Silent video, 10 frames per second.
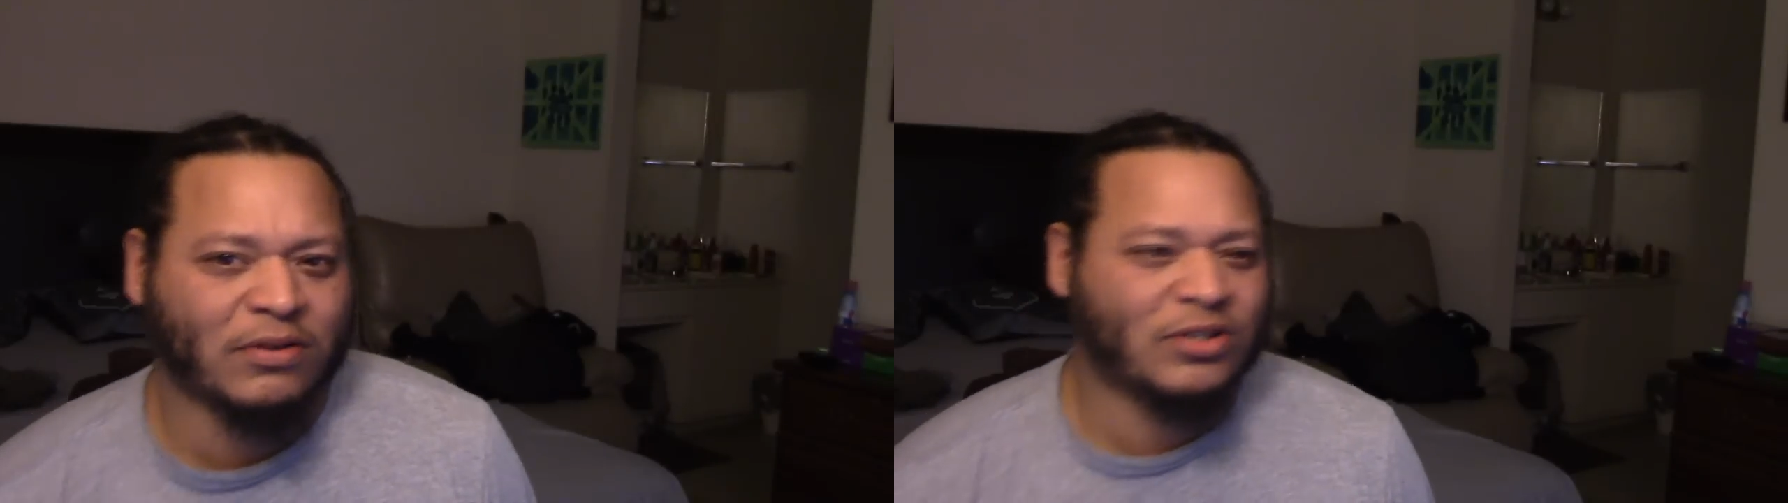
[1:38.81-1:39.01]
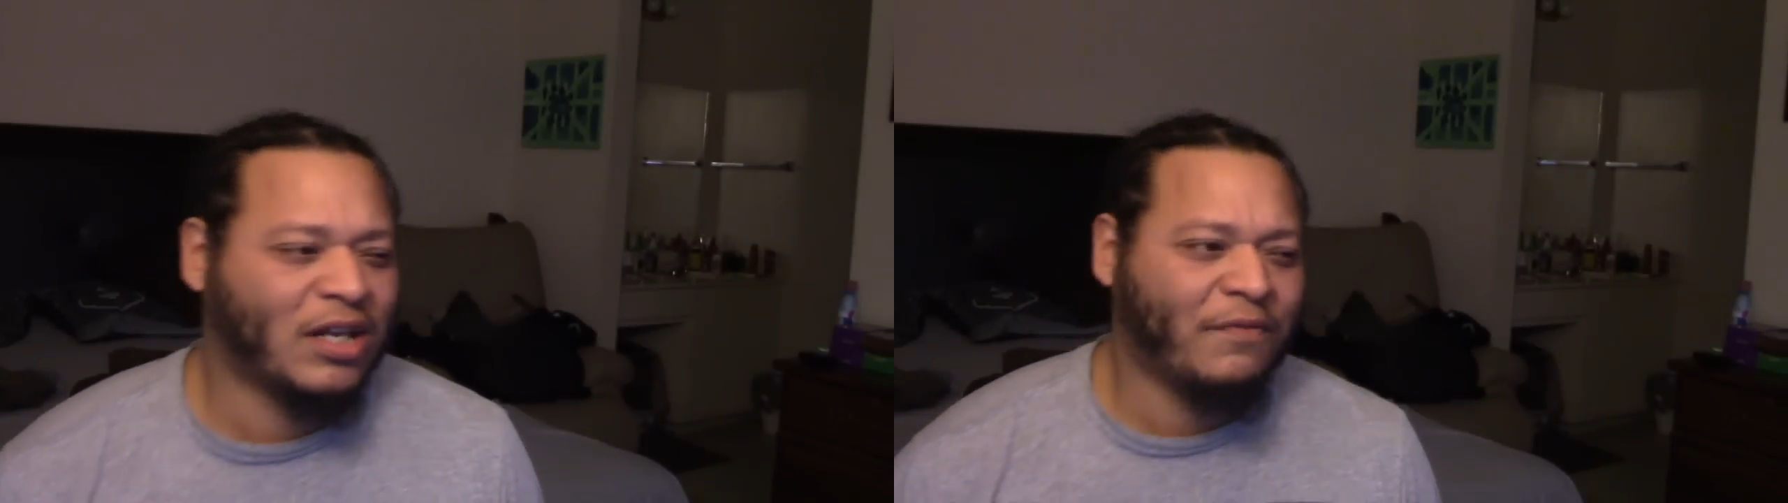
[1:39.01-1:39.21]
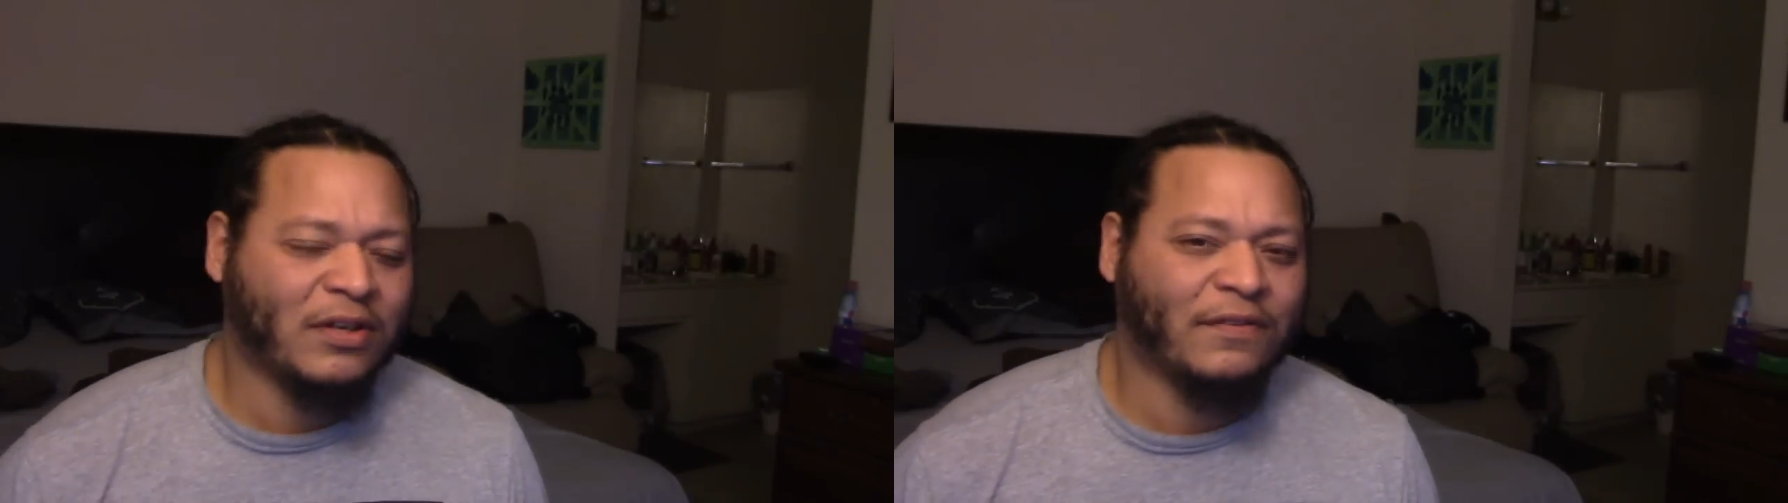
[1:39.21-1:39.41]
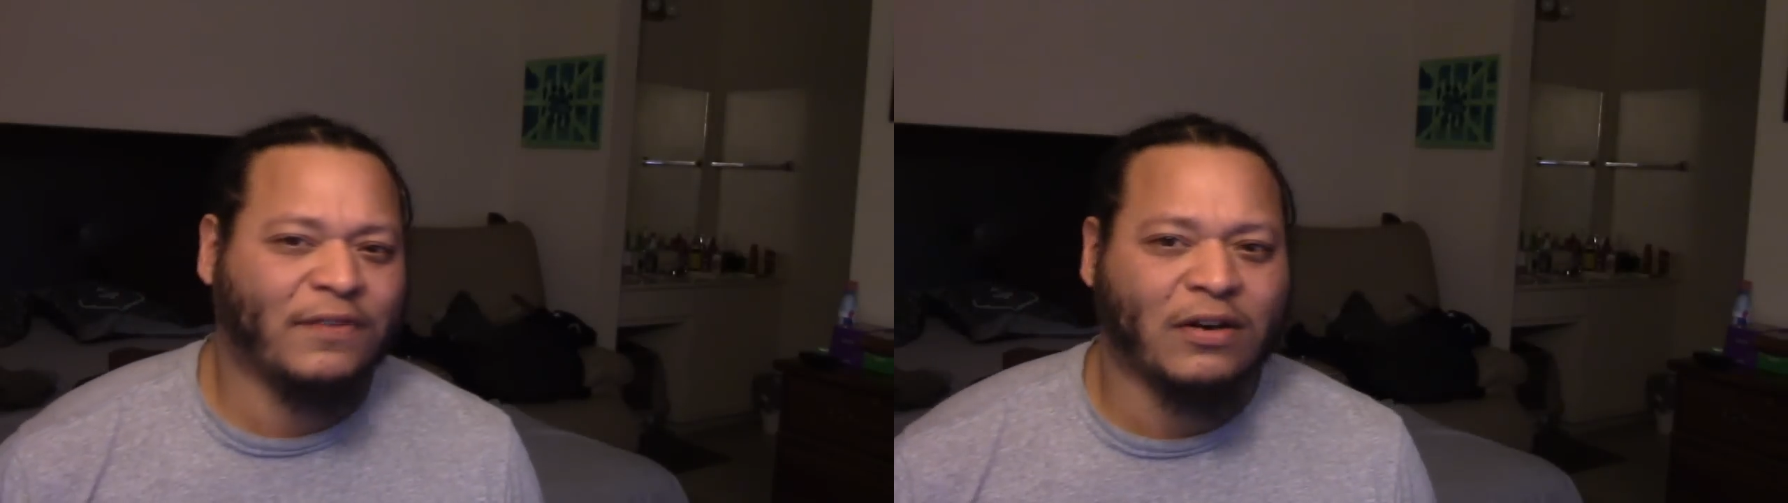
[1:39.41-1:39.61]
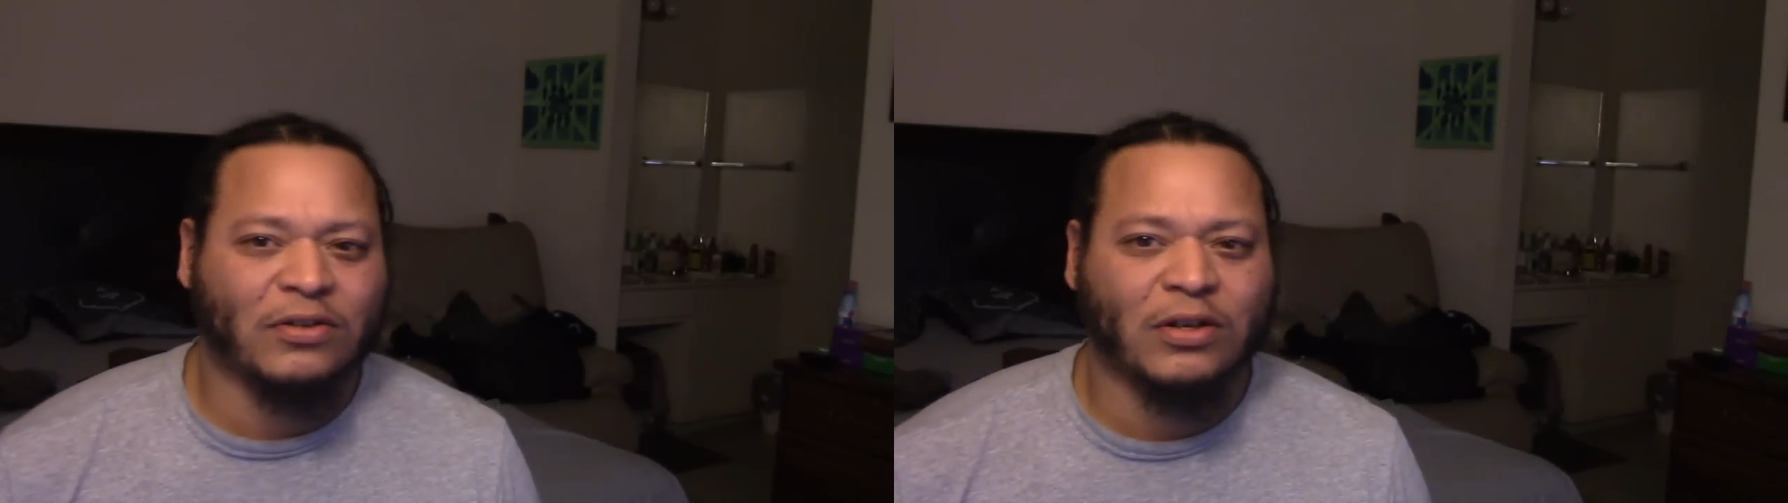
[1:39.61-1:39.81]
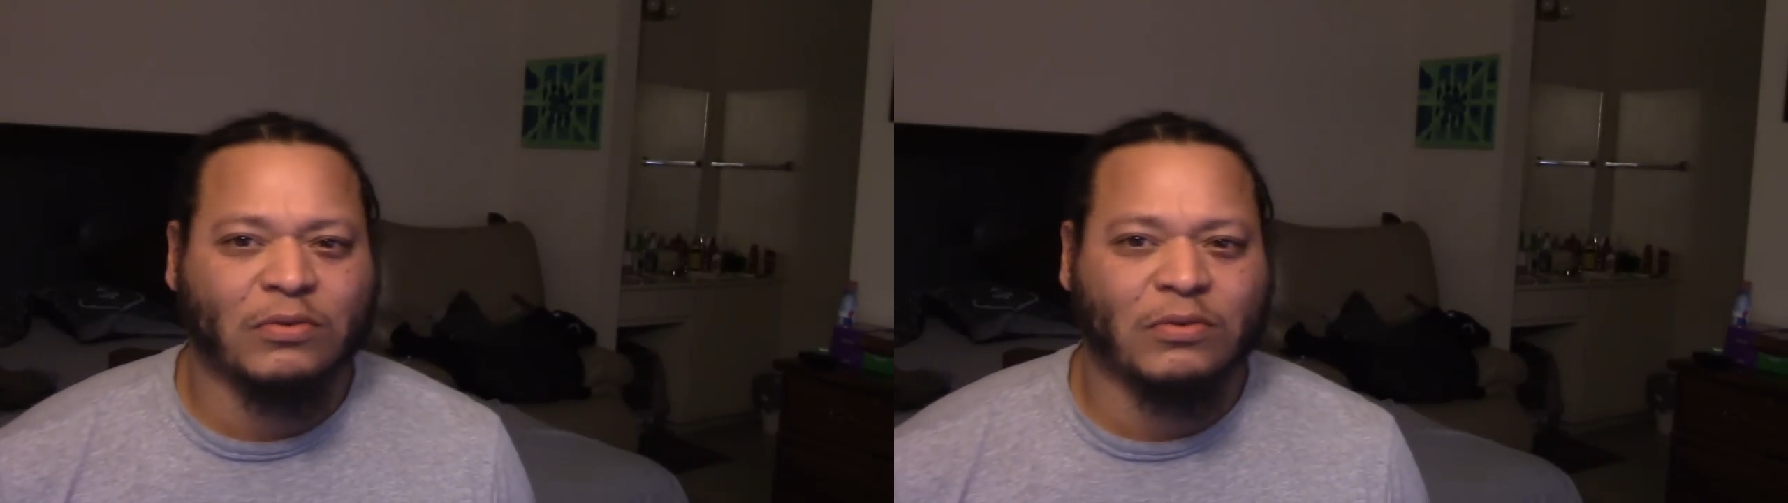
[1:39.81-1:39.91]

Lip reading: or 7 if I don't know